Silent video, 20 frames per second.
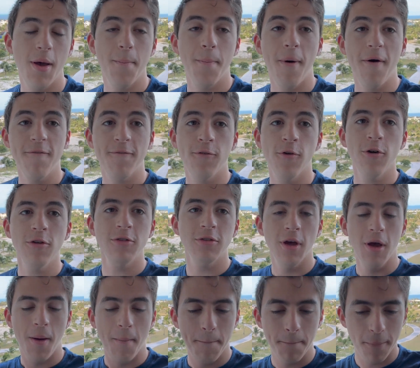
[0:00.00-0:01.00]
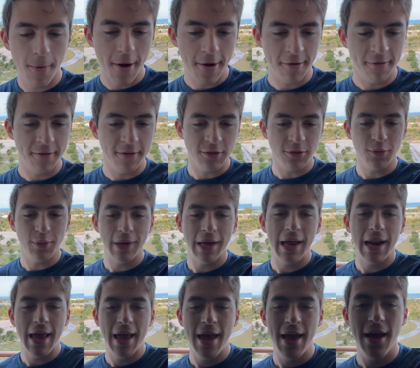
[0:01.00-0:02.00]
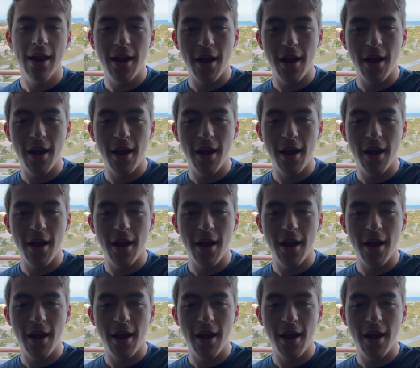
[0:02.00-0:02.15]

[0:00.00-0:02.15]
But first, breakfast. We gotta head